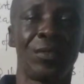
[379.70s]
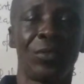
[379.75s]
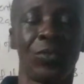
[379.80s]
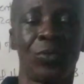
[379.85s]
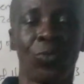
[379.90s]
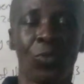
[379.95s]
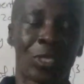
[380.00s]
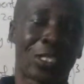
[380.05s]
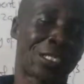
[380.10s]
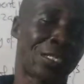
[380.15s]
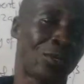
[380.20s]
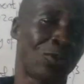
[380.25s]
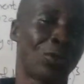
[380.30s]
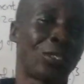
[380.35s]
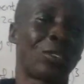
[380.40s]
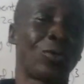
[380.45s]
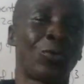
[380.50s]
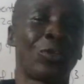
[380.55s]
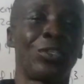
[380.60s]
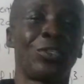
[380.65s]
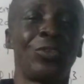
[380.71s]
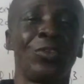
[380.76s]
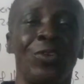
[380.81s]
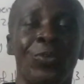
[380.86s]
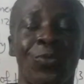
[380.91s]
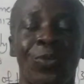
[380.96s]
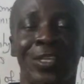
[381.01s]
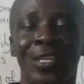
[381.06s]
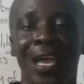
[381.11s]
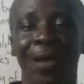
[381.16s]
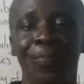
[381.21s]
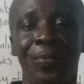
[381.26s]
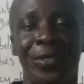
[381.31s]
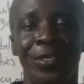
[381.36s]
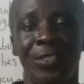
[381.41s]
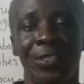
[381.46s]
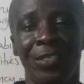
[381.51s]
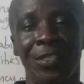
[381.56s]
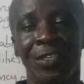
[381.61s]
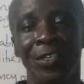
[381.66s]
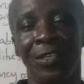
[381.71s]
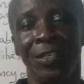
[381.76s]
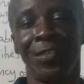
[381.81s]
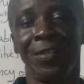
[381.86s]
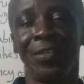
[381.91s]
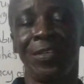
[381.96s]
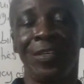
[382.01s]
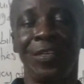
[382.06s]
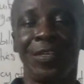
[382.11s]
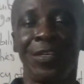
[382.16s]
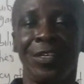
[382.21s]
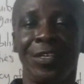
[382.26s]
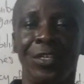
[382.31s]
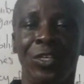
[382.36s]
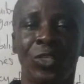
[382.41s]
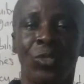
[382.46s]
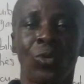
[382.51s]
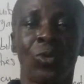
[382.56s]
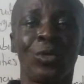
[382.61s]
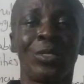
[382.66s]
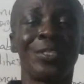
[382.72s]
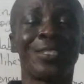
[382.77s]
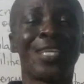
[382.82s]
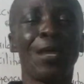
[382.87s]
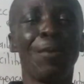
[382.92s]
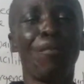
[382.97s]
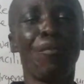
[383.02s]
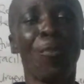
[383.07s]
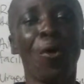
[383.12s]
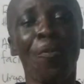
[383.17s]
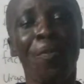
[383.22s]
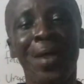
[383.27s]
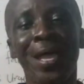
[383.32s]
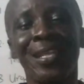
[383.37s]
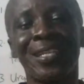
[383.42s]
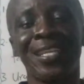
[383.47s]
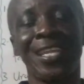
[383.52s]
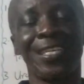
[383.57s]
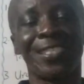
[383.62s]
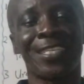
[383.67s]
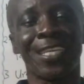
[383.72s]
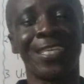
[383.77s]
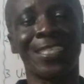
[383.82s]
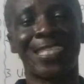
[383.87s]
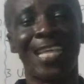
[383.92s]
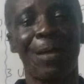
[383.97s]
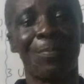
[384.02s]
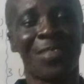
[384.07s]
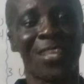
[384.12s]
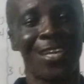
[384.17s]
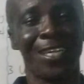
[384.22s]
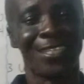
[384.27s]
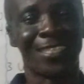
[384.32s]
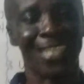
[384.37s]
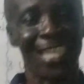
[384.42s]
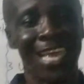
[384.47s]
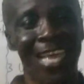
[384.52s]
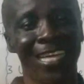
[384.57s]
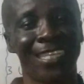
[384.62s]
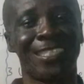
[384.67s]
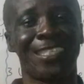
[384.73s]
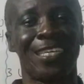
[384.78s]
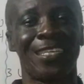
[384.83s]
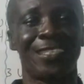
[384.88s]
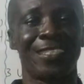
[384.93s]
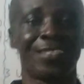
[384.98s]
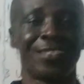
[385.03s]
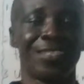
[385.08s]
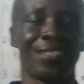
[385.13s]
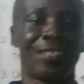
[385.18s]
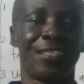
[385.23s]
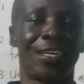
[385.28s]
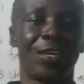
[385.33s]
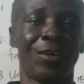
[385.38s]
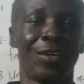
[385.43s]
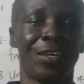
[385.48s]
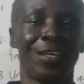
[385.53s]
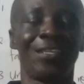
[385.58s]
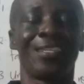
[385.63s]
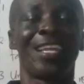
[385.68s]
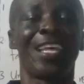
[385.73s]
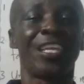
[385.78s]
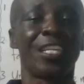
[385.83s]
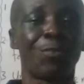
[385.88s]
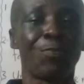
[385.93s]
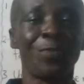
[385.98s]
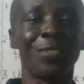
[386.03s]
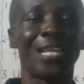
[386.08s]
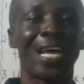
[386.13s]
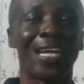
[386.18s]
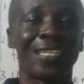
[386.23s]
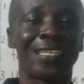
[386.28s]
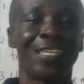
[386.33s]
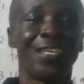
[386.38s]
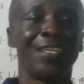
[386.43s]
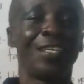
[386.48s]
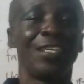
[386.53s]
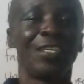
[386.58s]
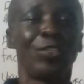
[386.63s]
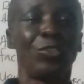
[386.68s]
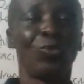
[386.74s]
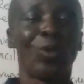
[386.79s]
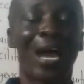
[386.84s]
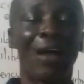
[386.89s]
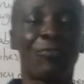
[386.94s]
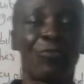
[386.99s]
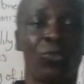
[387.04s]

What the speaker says: What happens? The moment they say something is urgent, then it means that you have